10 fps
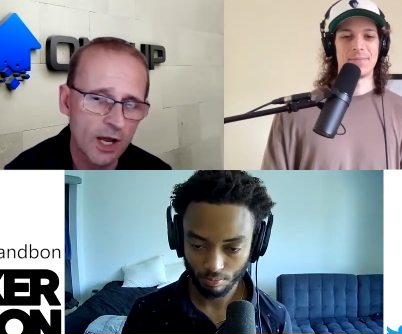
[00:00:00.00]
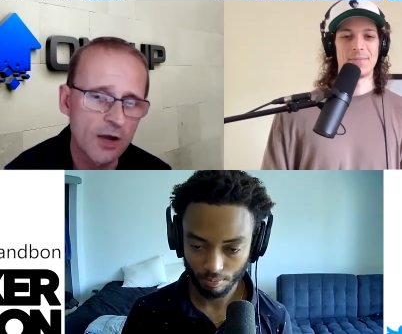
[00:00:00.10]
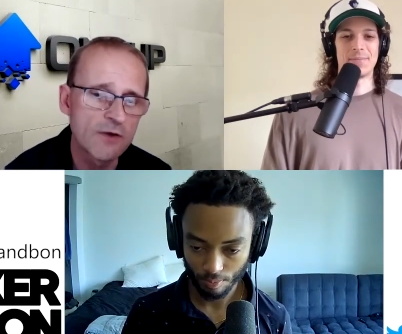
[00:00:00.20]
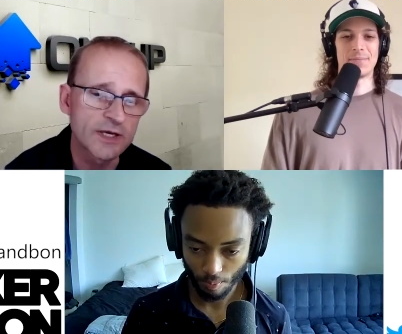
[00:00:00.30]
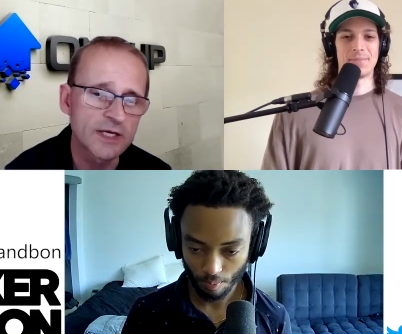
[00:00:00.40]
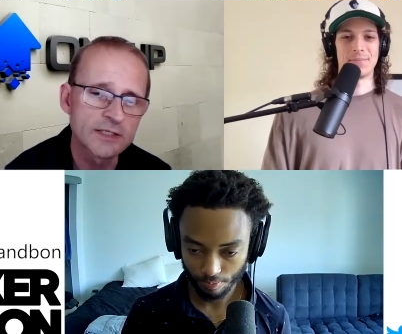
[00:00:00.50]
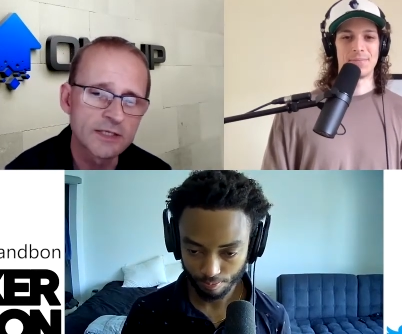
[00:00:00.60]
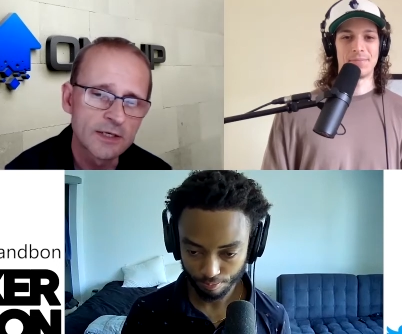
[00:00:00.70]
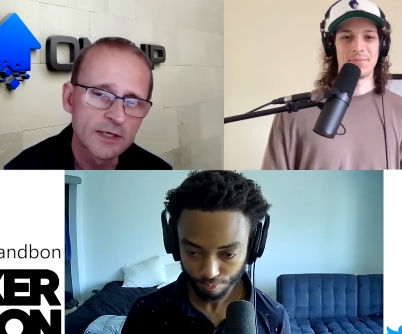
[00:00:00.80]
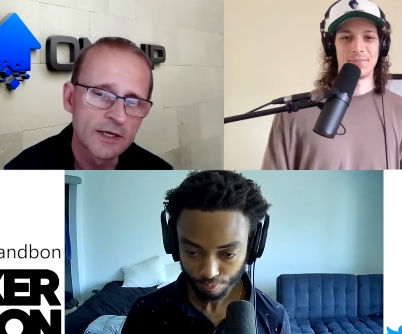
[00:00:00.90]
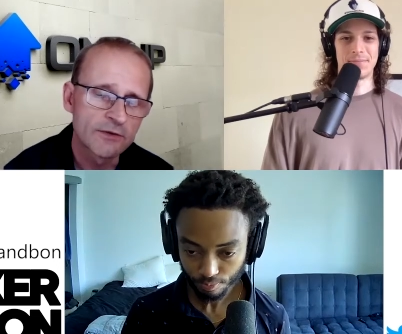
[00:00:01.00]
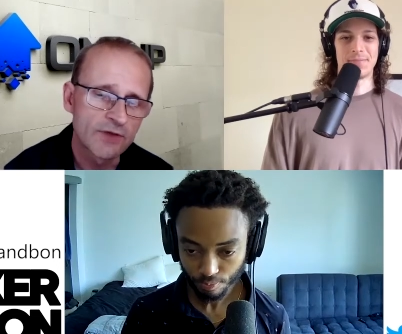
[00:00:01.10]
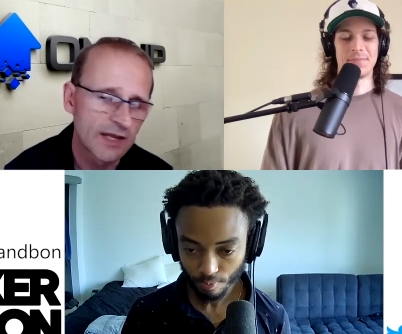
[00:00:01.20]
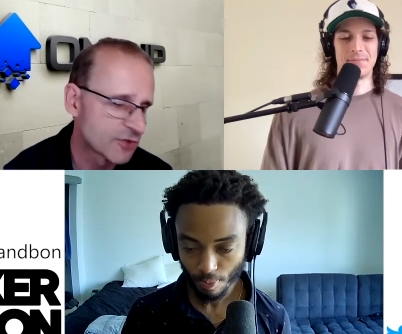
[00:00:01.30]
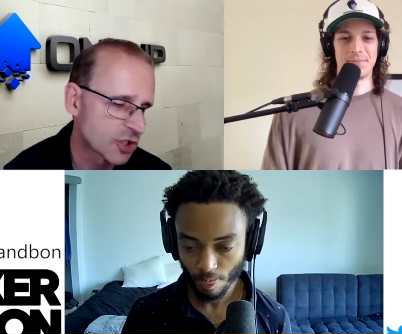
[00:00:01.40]
Speaker 1: COVID,
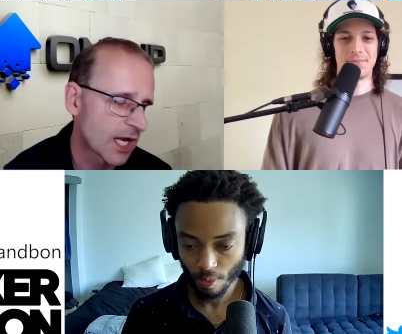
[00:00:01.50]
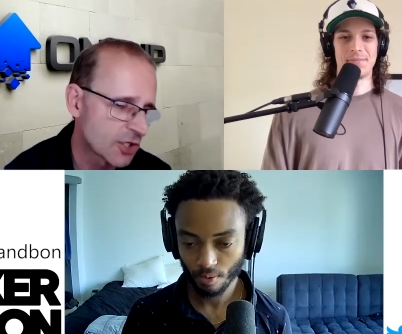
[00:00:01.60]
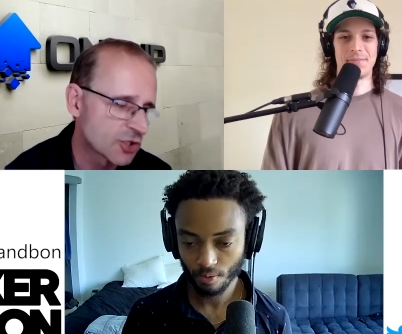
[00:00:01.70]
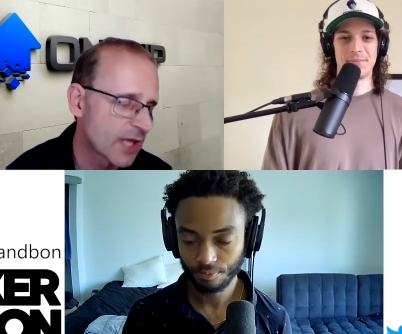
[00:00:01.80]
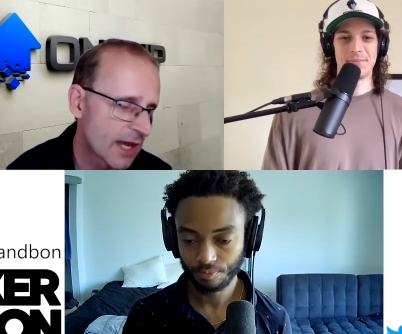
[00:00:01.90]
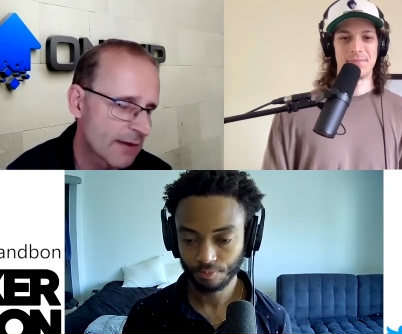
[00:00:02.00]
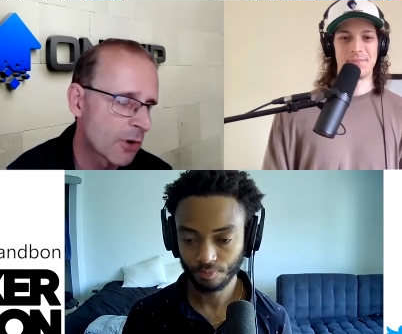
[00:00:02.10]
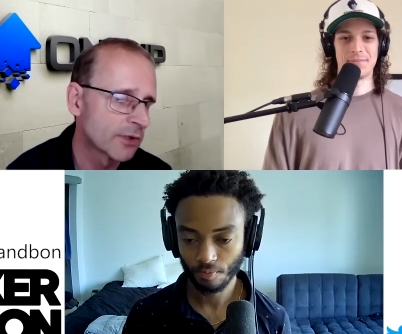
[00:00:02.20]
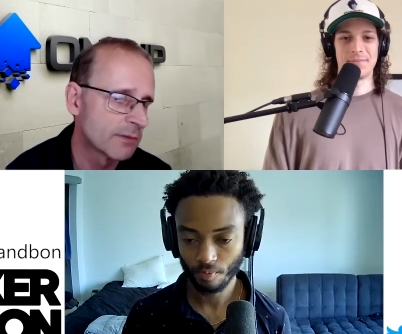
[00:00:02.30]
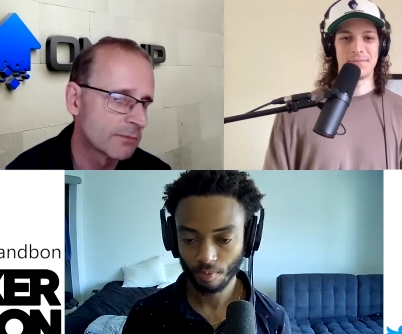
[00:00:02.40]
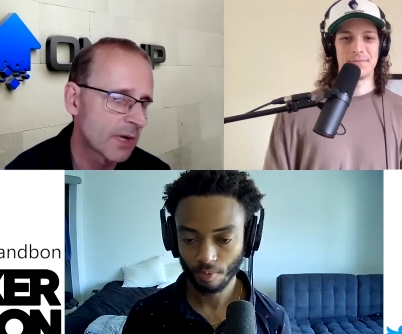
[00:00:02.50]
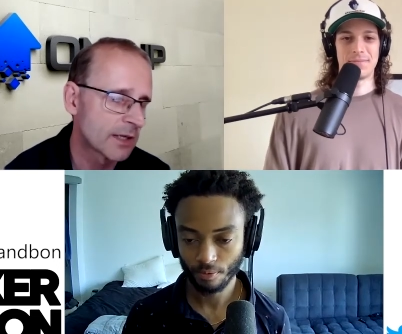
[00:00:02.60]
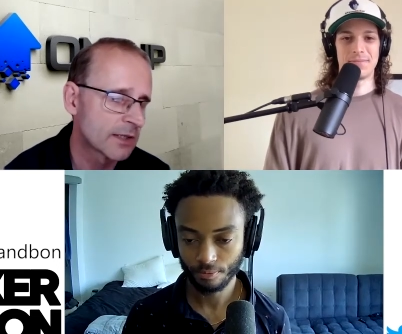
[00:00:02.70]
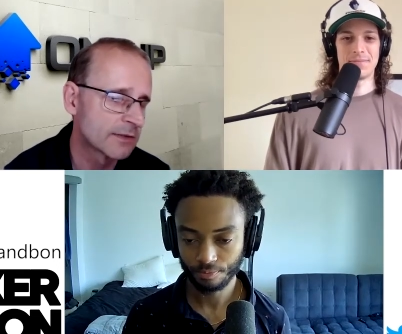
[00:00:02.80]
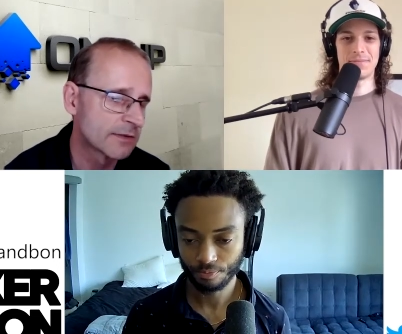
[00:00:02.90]
they've changed their model, and,
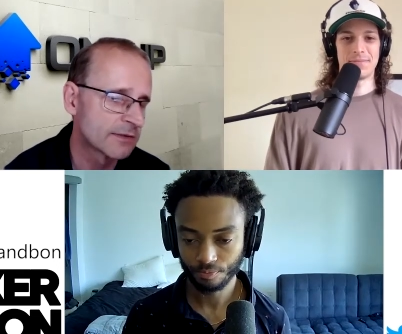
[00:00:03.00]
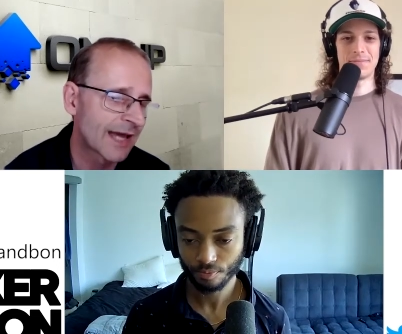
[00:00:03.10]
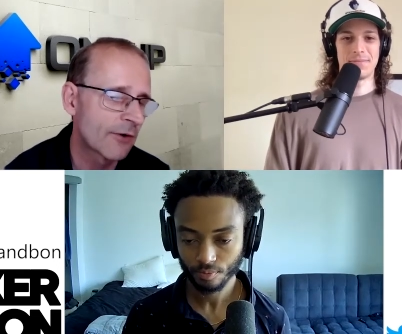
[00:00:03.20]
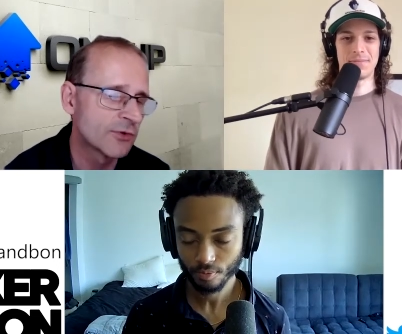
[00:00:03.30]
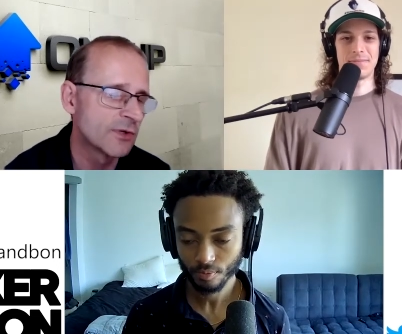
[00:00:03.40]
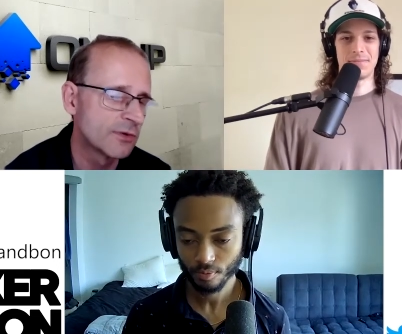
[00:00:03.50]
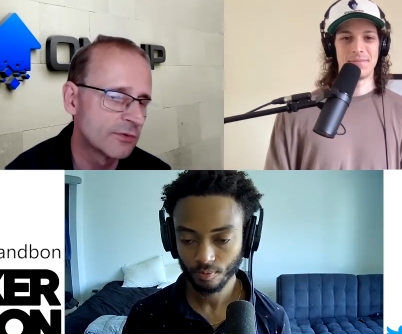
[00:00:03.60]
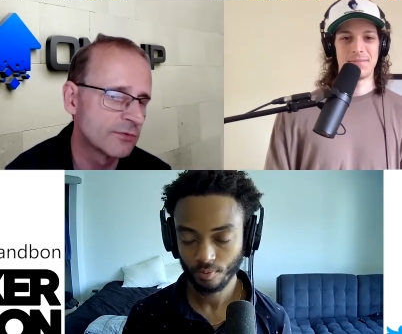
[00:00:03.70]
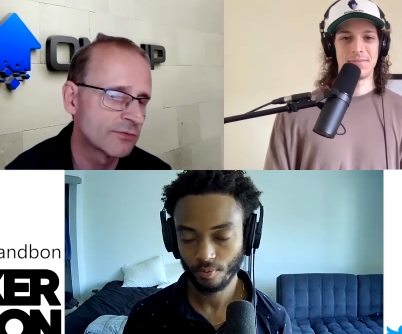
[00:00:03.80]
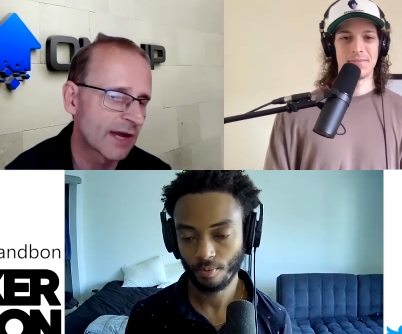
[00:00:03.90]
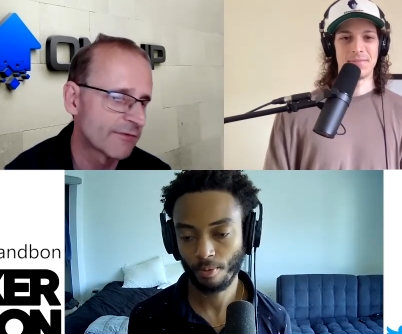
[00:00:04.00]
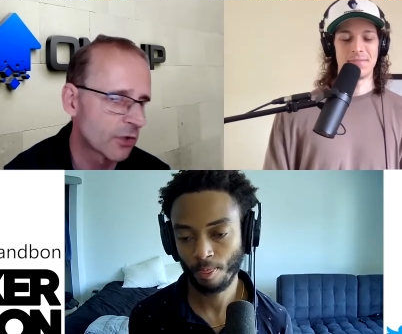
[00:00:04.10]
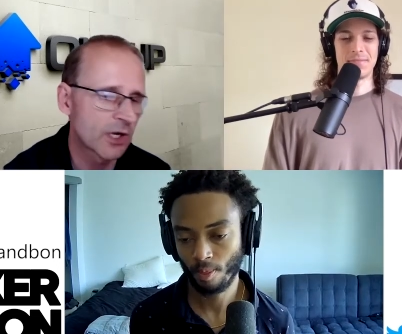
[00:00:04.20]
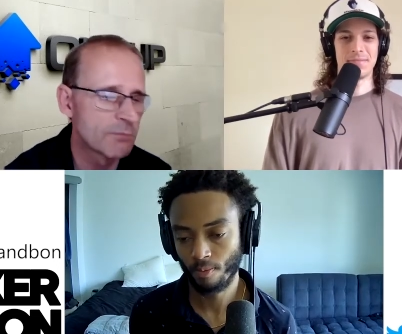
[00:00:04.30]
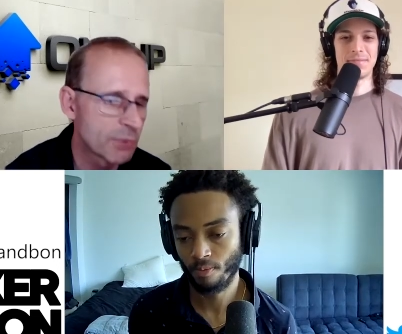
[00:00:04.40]
and, and now you they have an
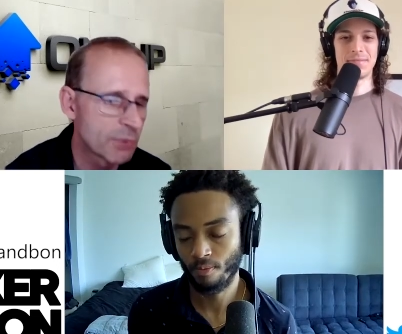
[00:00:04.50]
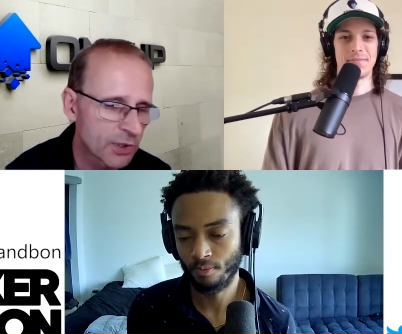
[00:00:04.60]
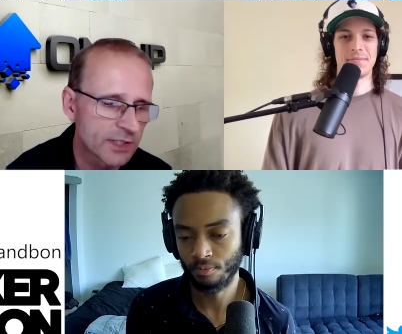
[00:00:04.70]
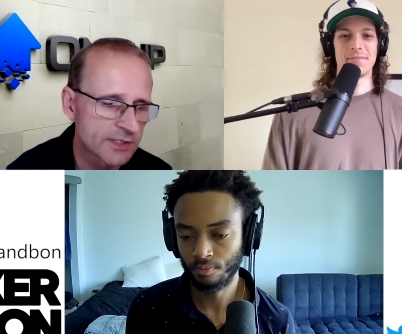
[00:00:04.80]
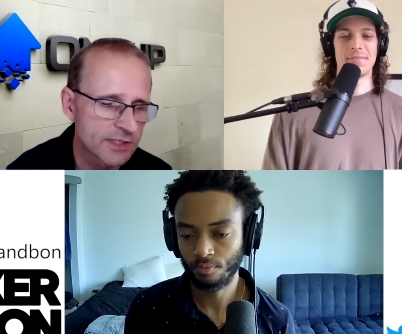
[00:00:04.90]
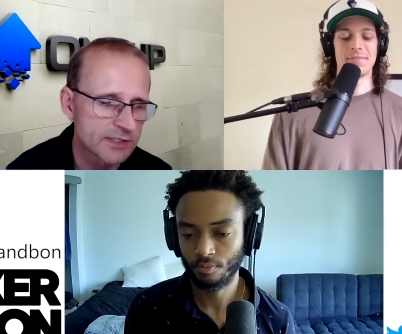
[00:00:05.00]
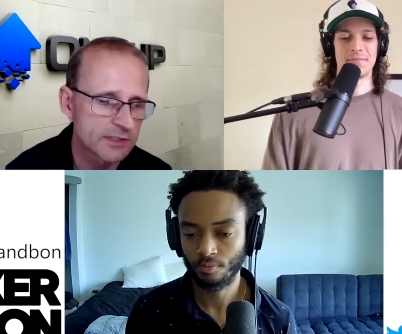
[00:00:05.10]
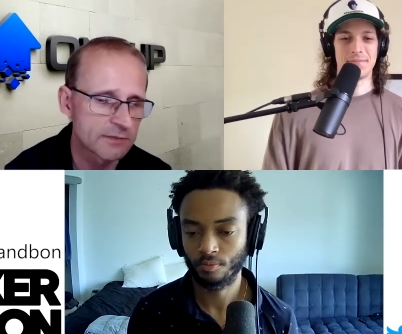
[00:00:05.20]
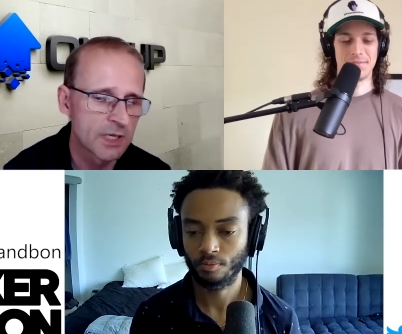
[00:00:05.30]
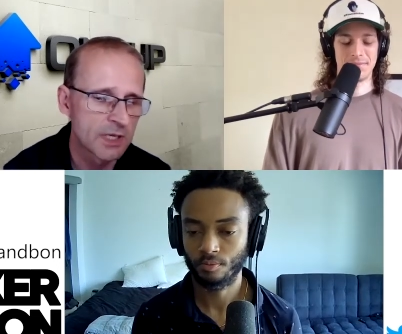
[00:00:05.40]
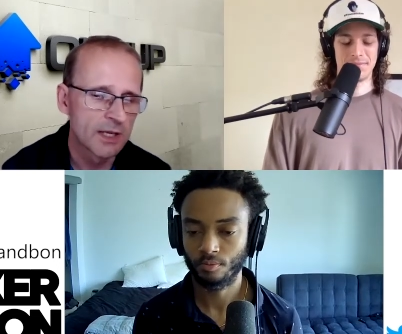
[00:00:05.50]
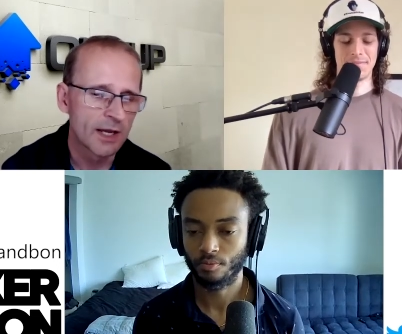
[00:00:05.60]
online booking system,